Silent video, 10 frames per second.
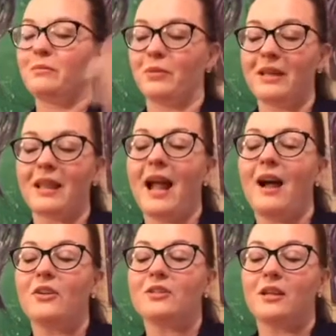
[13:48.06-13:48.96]
breathe
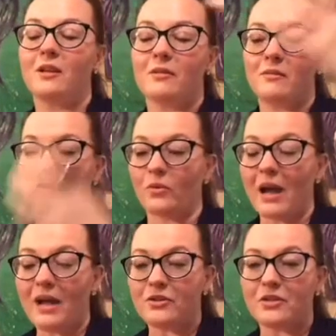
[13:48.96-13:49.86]
out,
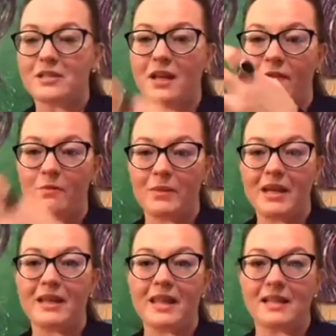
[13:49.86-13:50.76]
ground yourself,
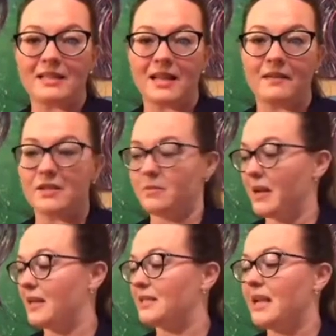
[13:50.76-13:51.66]
be in that safe
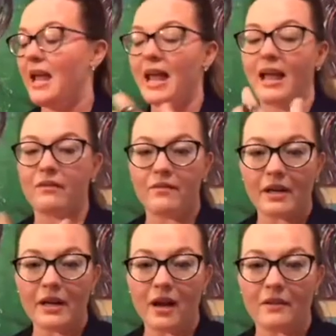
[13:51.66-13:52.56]
space, and
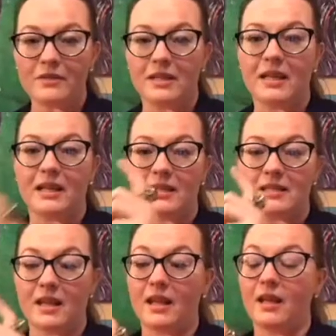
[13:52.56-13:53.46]
very often it
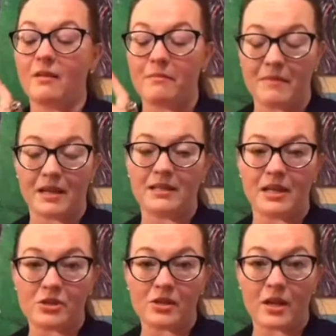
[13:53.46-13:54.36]
is
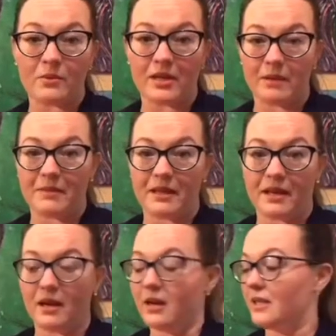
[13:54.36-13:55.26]
meditation that will get me
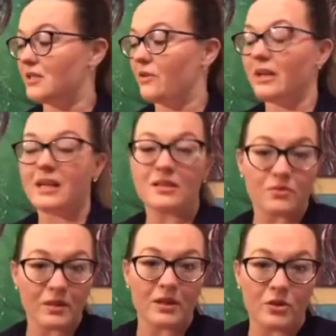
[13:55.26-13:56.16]
there. And so it is
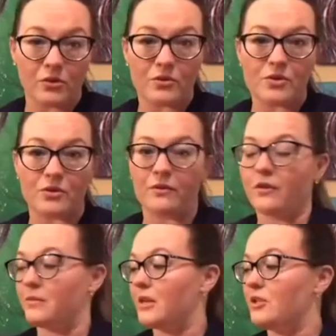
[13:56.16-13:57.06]
really crucial
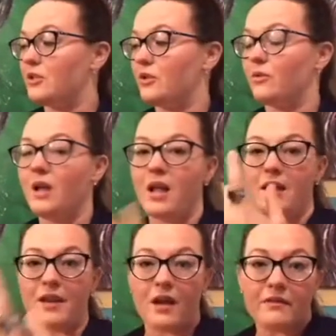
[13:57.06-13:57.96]
for me to
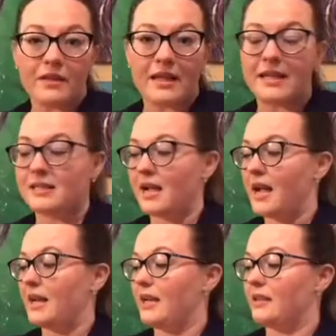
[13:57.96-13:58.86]
not feel
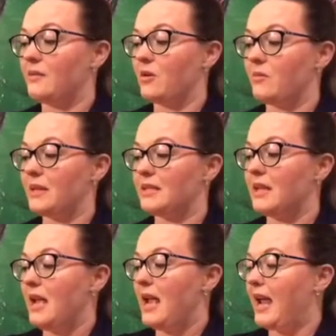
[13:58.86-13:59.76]
anxiety in the moment
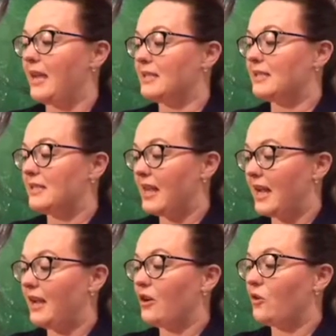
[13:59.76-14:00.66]
and
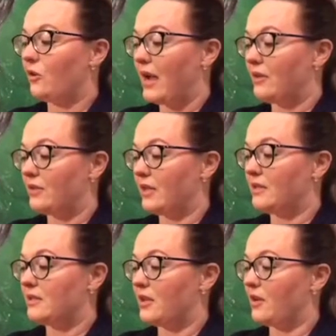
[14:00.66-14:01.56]
stay grounded.
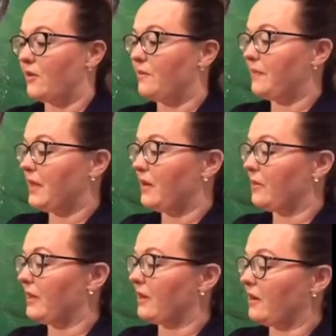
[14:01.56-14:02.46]
So here
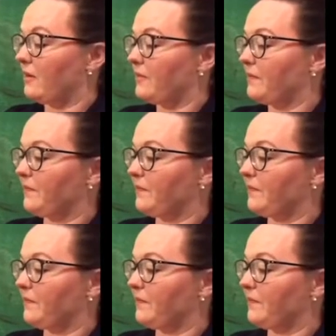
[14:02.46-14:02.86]
we go.